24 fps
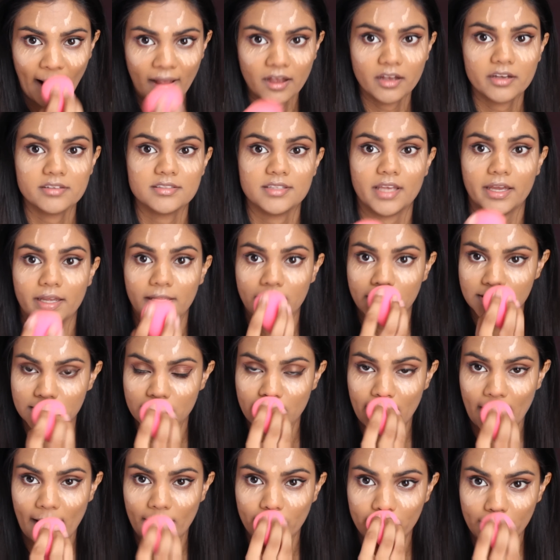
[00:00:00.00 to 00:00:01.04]
Because I
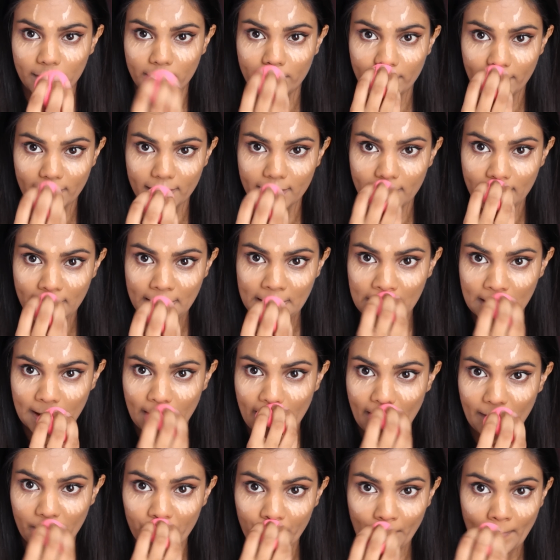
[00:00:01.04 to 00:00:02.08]
usually can't be bothered
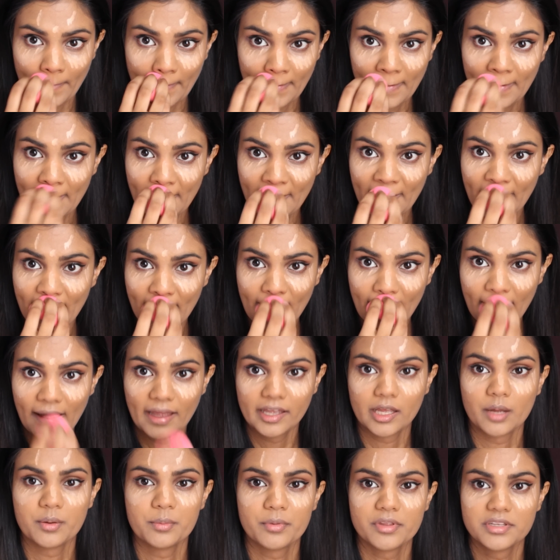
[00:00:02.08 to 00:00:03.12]
to,
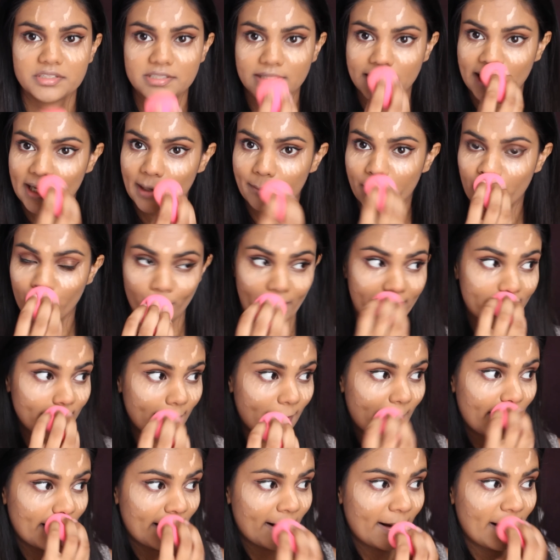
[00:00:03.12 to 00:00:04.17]
get up and wet
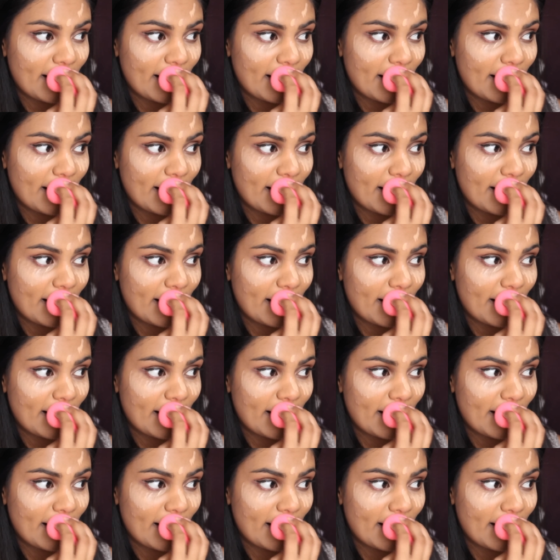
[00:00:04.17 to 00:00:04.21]
it.